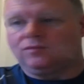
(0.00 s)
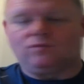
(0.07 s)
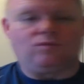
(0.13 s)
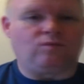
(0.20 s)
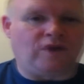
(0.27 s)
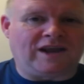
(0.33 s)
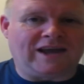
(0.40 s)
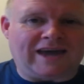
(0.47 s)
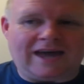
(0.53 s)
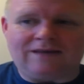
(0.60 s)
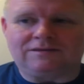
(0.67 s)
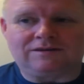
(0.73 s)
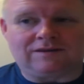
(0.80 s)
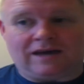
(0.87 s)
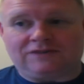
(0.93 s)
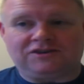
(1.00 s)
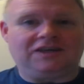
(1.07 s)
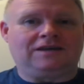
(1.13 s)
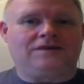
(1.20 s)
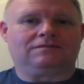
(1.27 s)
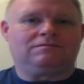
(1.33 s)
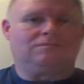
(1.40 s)
What I get, can't see,
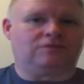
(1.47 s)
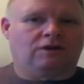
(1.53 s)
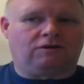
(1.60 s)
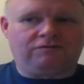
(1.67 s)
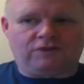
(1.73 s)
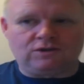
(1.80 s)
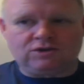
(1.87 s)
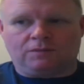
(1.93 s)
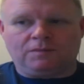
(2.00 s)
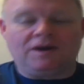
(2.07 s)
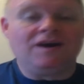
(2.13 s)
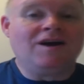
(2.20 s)
it's all fogged up.